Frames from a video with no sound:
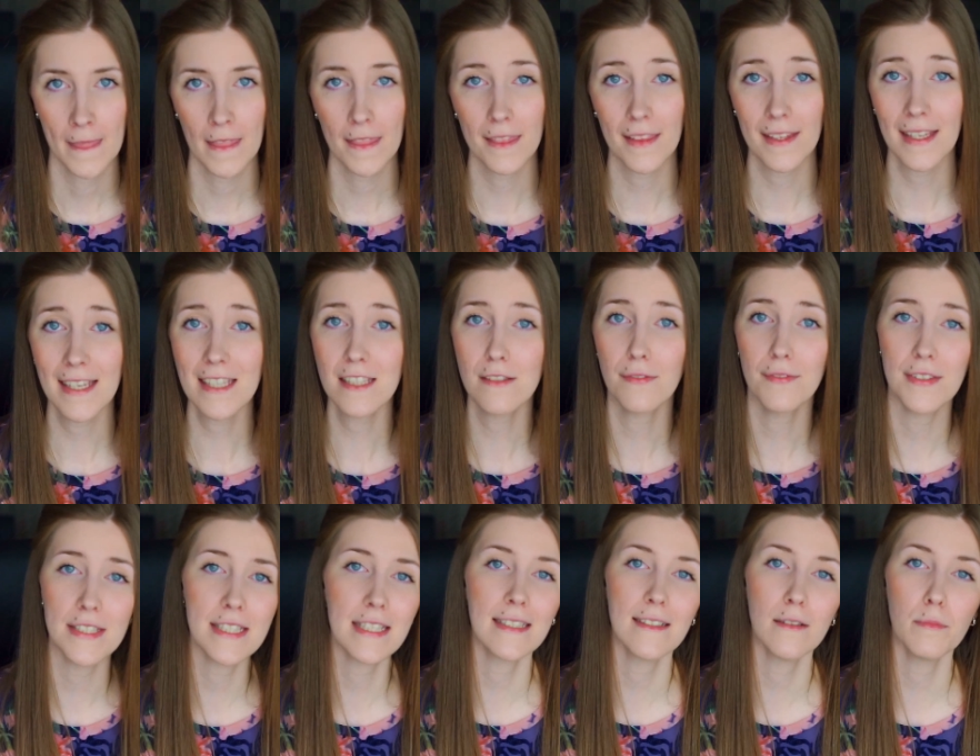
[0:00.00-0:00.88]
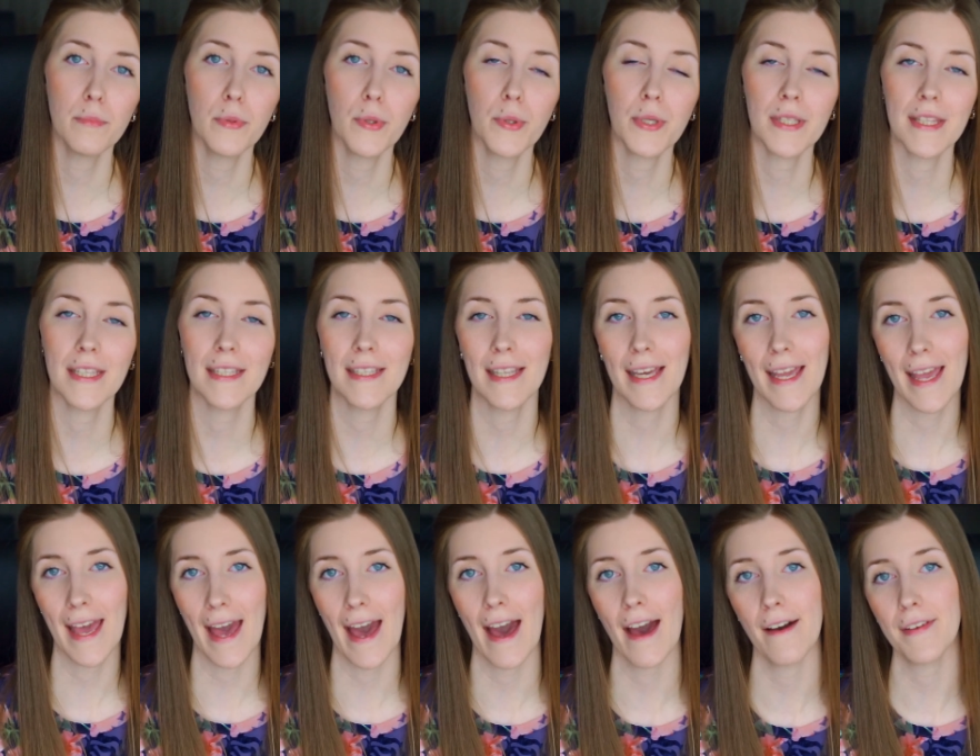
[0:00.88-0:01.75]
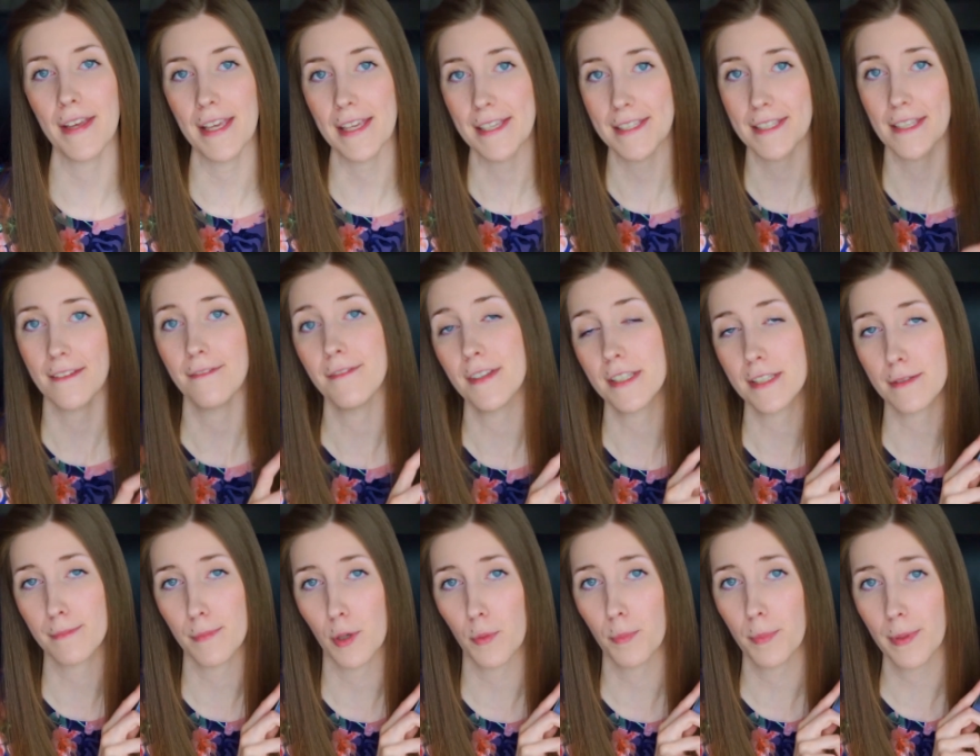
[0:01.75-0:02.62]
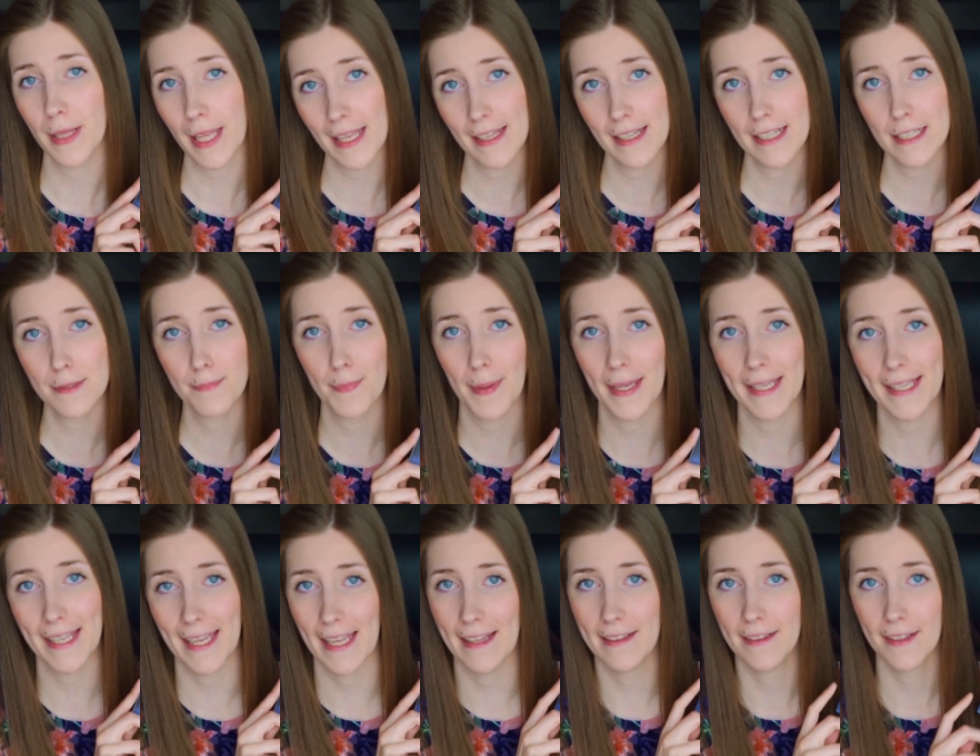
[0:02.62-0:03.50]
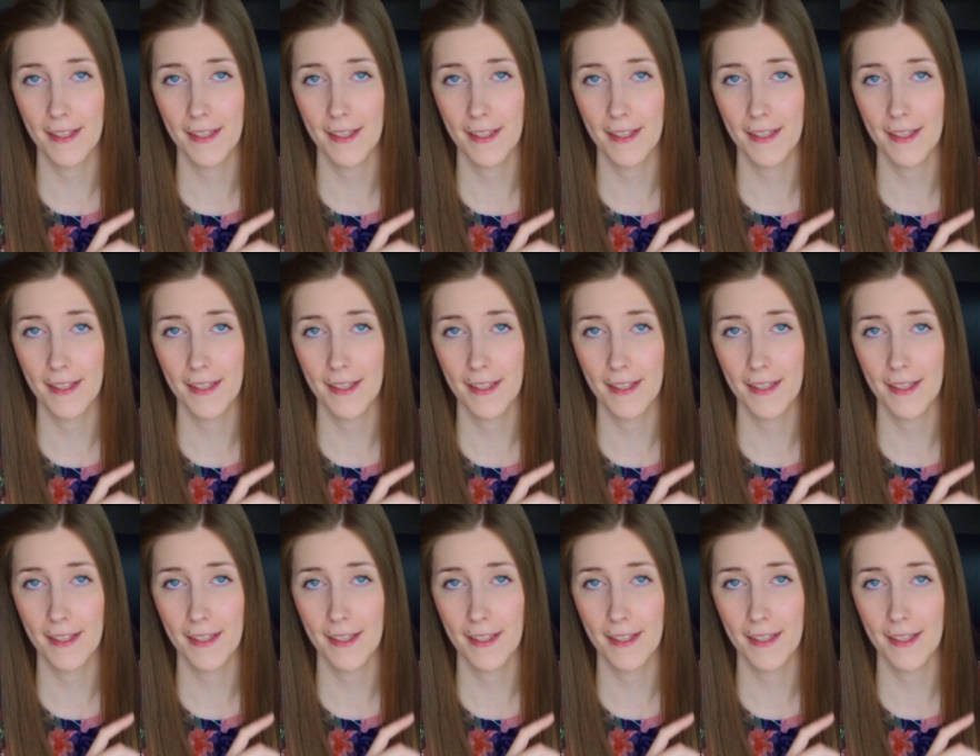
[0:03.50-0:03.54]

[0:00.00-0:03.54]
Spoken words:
The last physical book that I have is Invisible Planets by Ken